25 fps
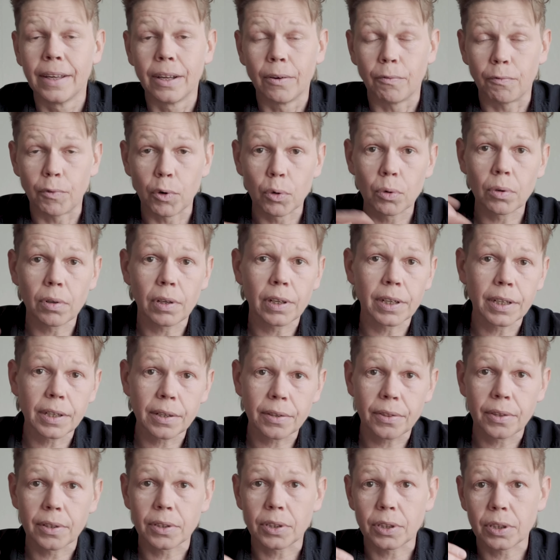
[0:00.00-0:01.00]
focal
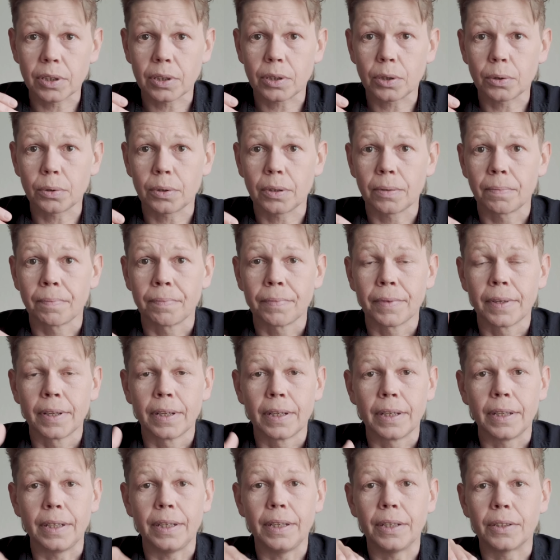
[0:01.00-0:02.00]
length, et cetera,
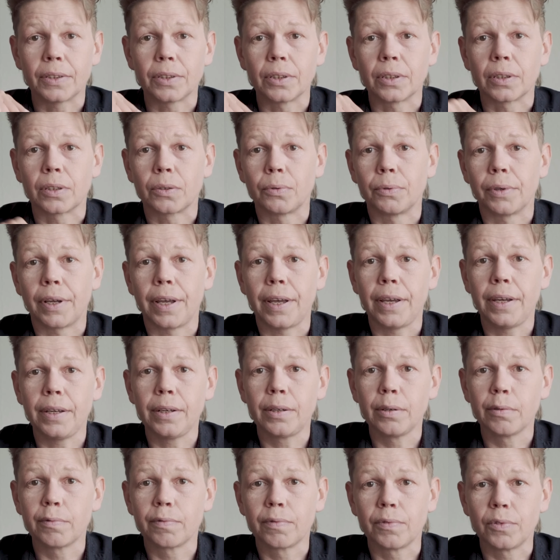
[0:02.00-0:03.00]
it's a
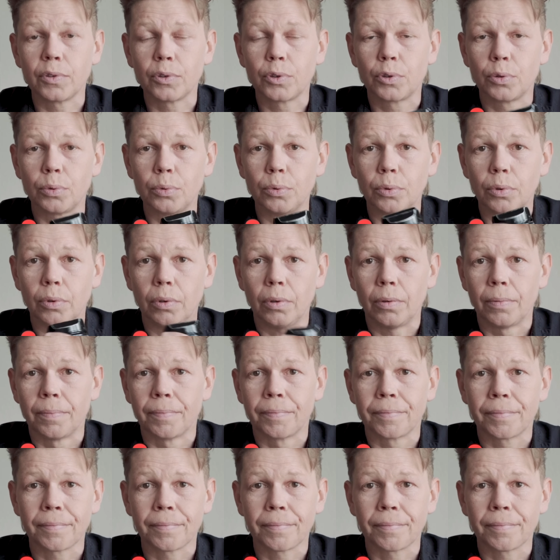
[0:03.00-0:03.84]
creative tool,